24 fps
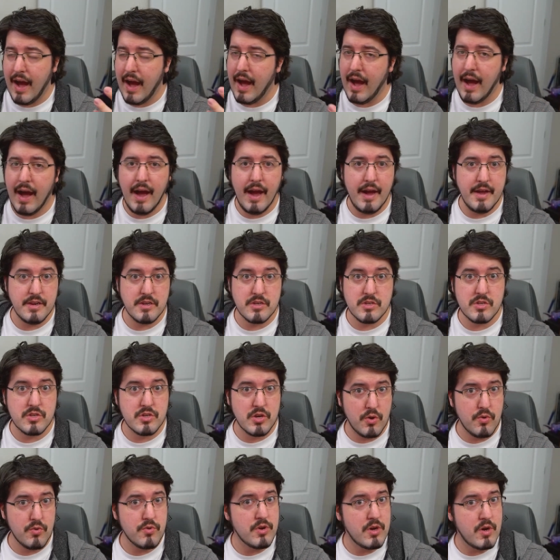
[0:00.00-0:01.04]
I
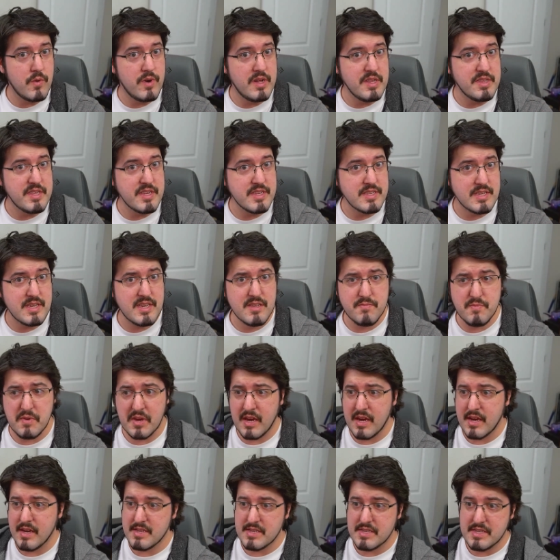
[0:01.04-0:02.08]
don't know what this is
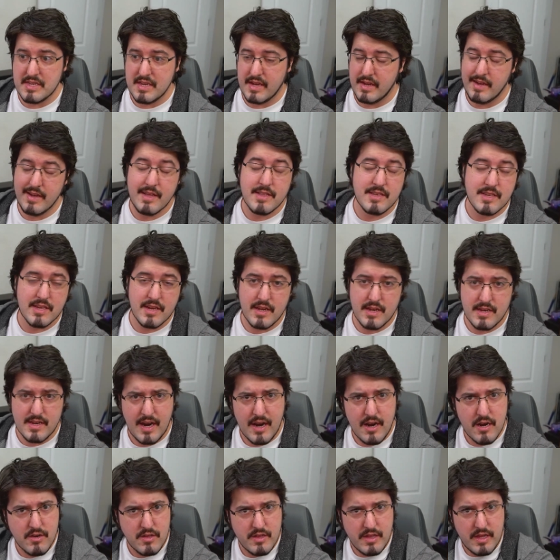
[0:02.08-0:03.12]
because it's an
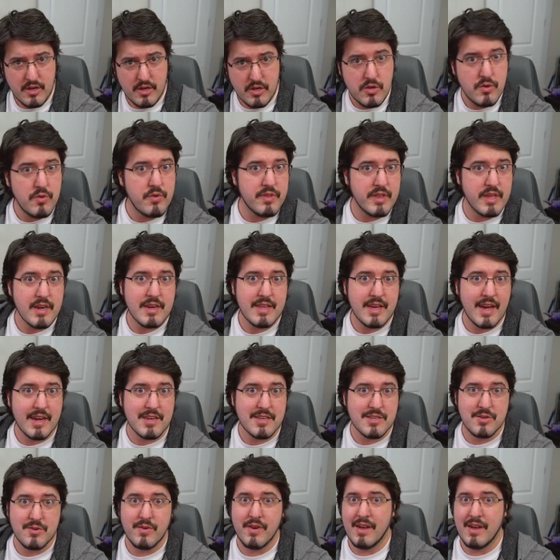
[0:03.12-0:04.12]
entirely new thing Tex is doing.